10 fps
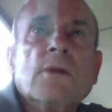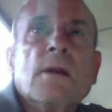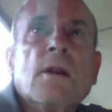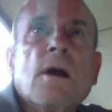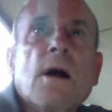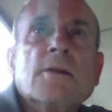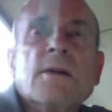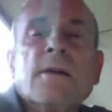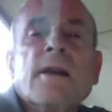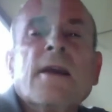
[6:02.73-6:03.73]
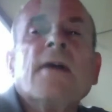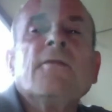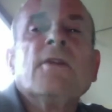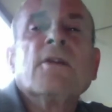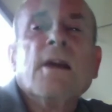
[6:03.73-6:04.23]
get lost in the
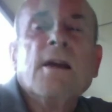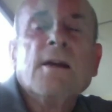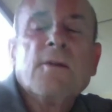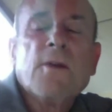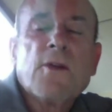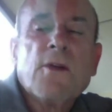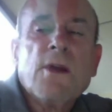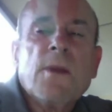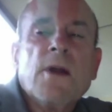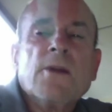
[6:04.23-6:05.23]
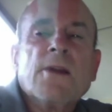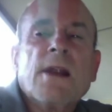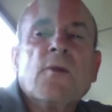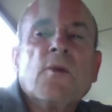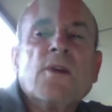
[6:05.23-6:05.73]
cavalcade of other email
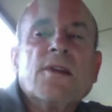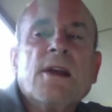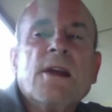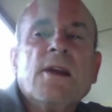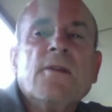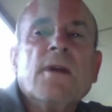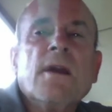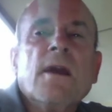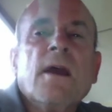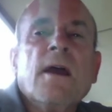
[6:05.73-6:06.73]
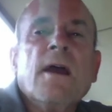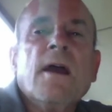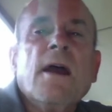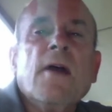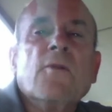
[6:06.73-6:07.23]
that I receive
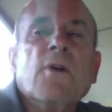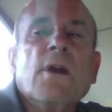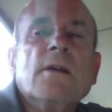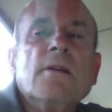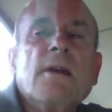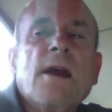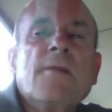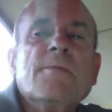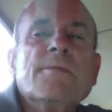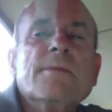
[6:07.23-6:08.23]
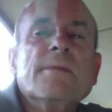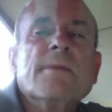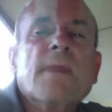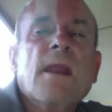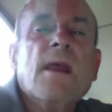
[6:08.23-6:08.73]
every day.
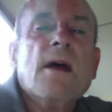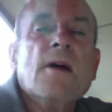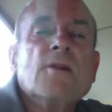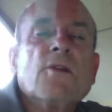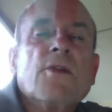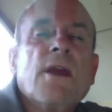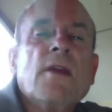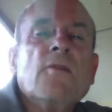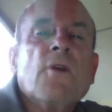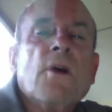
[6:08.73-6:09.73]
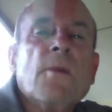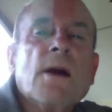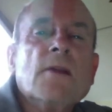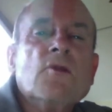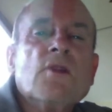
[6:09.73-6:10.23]
So thank you very
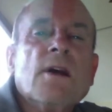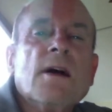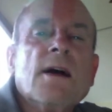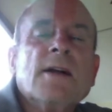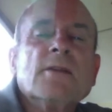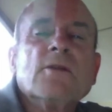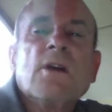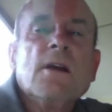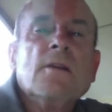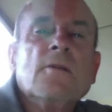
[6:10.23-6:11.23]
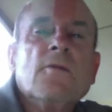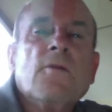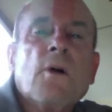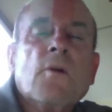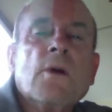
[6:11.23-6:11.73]
much. Looking
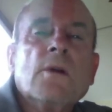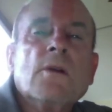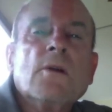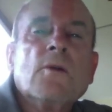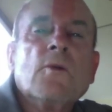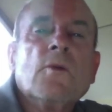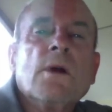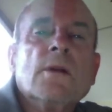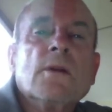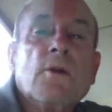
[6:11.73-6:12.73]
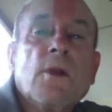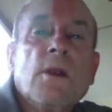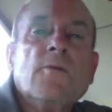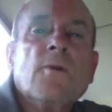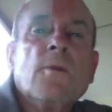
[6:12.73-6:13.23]
forward to
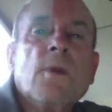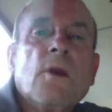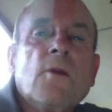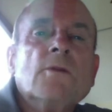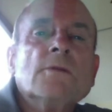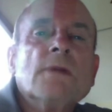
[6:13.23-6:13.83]
learning from you